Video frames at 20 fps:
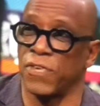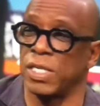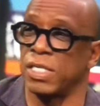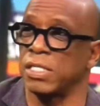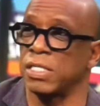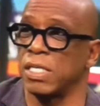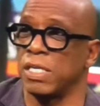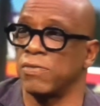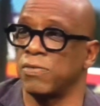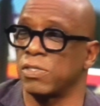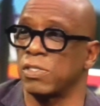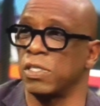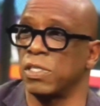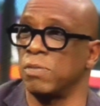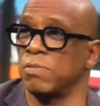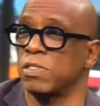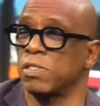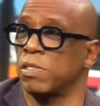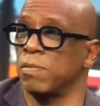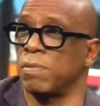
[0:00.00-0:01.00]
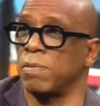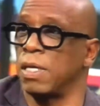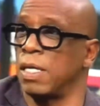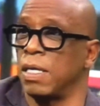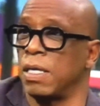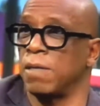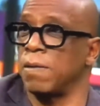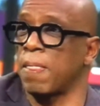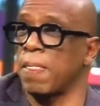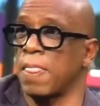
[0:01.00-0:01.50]
Steve, seems to be
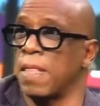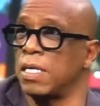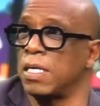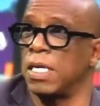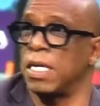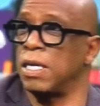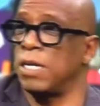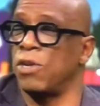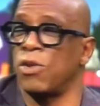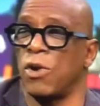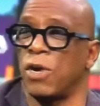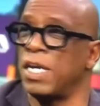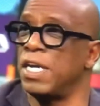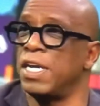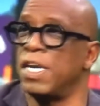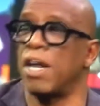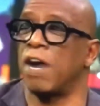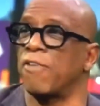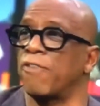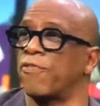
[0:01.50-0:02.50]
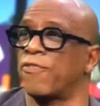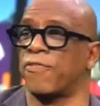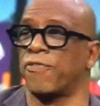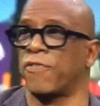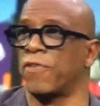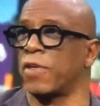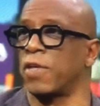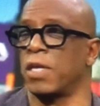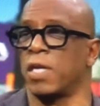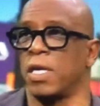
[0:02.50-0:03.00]
not enough
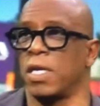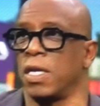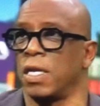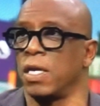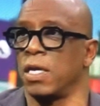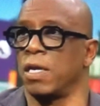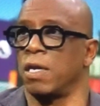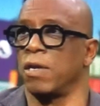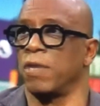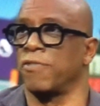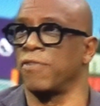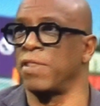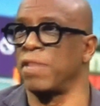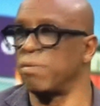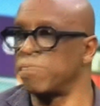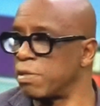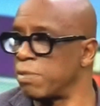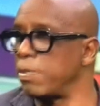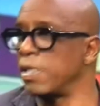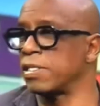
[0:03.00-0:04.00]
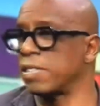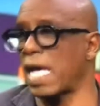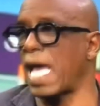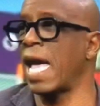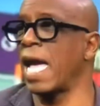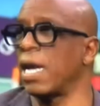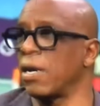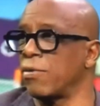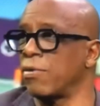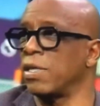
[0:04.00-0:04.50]
for them to be as
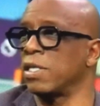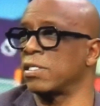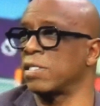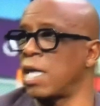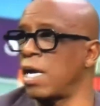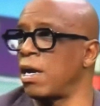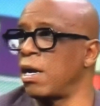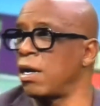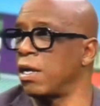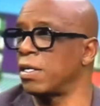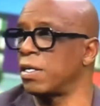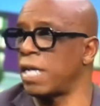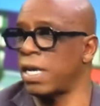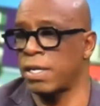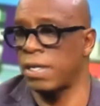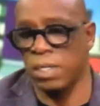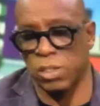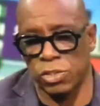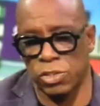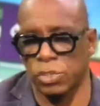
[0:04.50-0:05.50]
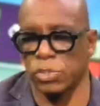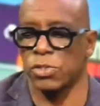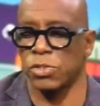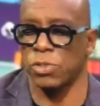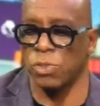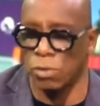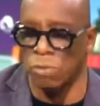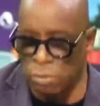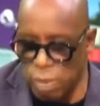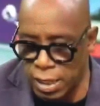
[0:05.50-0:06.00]
angry as they are. They
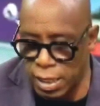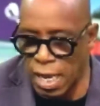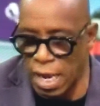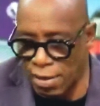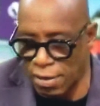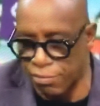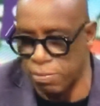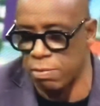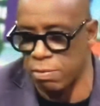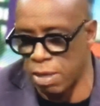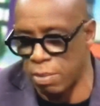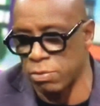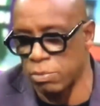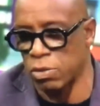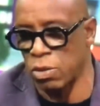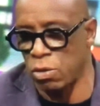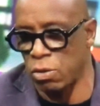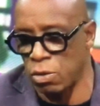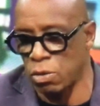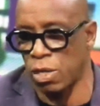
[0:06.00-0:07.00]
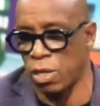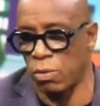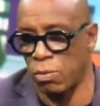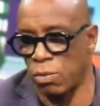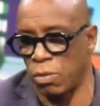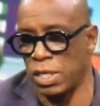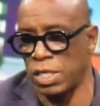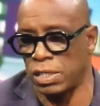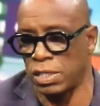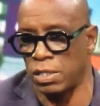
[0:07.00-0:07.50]
surely have to be able to look at what
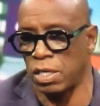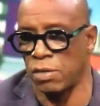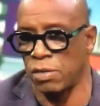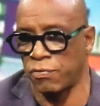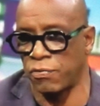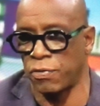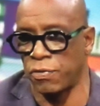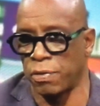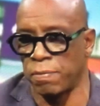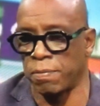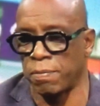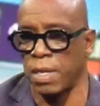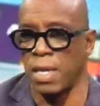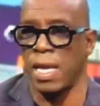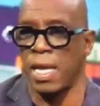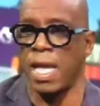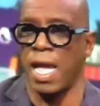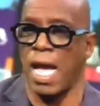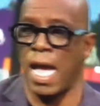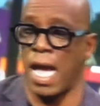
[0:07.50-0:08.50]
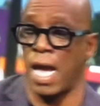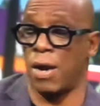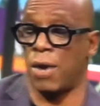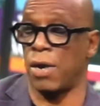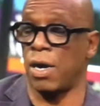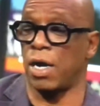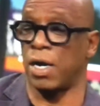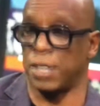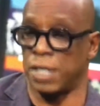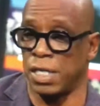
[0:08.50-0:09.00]
he's done for them, how
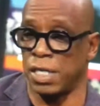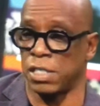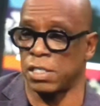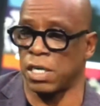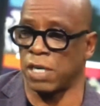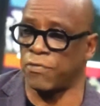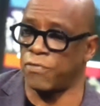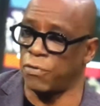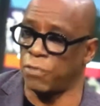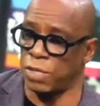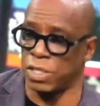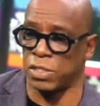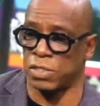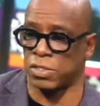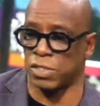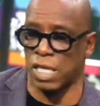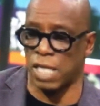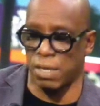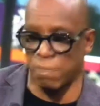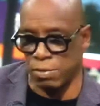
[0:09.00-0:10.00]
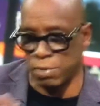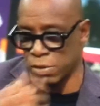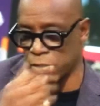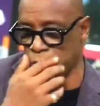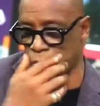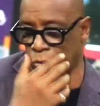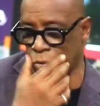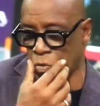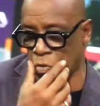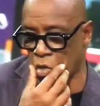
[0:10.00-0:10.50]
hard it is. I thought his statement
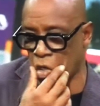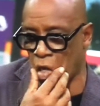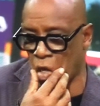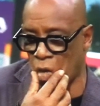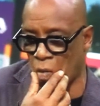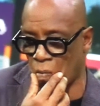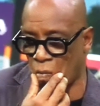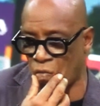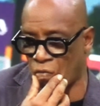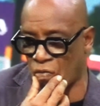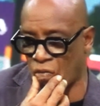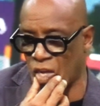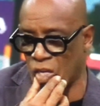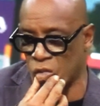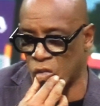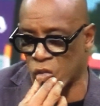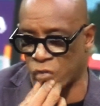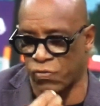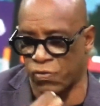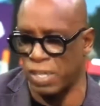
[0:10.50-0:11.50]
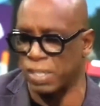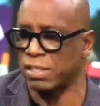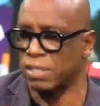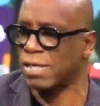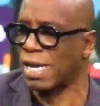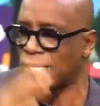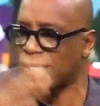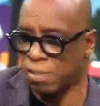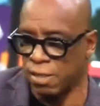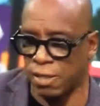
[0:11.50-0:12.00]
towards the fans was
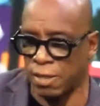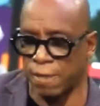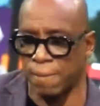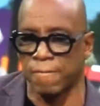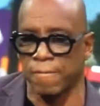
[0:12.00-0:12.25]
fantastic.